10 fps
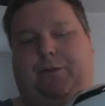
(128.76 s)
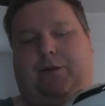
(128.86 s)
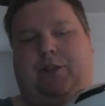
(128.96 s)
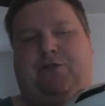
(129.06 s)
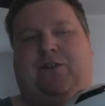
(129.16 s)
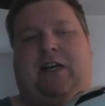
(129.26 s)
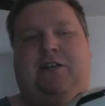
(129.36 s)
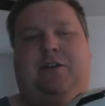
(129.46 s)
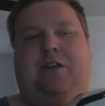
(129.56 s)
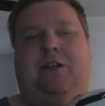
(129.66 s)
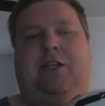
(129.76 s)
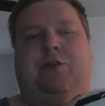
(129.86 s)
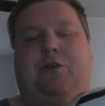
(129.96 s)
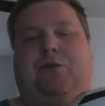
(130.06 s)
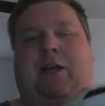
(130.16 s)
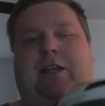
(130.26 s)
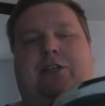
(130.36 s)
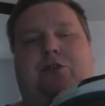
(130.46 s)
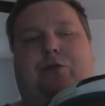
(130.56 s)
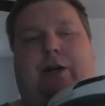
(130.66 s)
this visor didn't deal with the rain
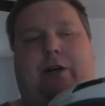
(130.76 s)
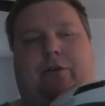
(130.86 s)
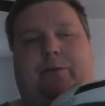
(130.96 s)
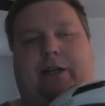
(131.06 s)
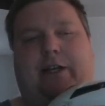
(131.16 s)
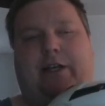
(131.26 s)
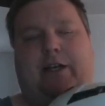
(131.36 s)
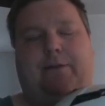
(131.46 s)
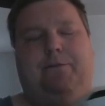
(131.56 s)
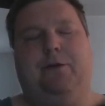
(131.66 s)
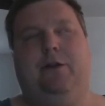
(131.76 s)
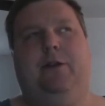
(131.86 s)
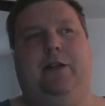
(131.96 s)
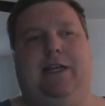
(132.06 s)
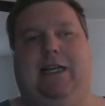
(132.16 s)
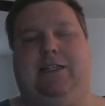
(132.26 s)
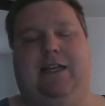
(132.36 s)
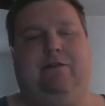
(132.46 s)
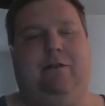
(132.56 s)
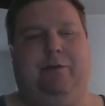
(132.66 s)
too well, beat it up, and that's
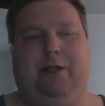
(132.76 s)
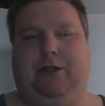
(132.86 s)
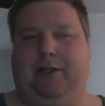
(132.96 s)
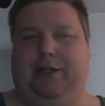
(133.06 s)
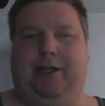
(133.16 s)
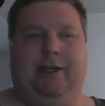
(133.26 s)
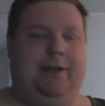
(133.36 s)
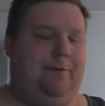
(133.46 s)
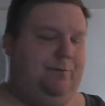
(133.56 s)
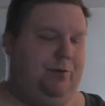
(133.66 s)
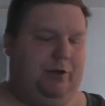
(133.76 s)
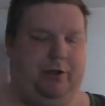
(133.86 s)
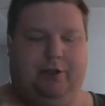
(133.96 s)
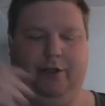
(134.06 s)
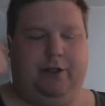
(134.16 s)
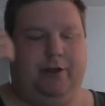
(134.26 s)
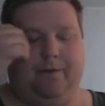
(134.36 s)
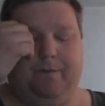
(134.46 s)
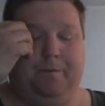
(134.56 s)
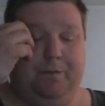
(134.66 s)
after me cleaning it, putting the
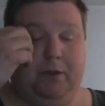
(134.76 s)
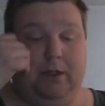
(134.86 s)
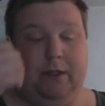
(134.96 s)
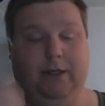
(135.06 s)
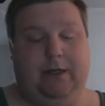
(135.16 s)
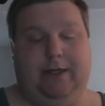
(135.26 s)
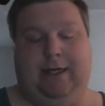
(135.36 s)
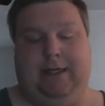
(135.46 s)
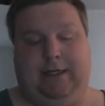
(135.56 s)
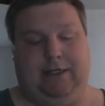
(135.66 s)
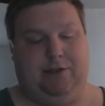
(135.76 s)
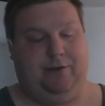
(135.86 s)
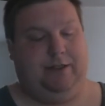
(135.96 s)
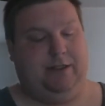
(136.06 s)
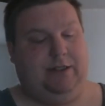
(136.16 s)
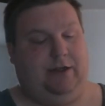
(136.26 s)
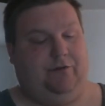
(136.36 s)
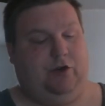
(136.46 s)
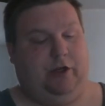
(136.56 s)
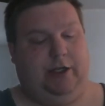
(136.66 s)
anti-streak
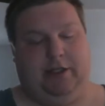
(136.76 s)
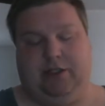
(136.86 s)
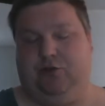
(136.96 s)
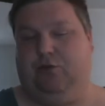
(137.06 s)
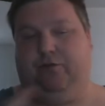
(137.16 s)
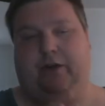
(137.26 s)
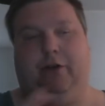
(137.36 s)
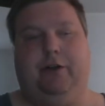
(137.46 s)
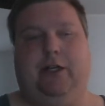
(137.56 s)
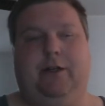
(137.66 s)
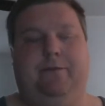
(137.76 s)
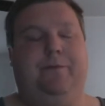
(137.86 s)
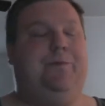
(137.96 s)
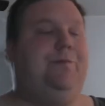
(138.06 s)
stuff on it. This would fog up.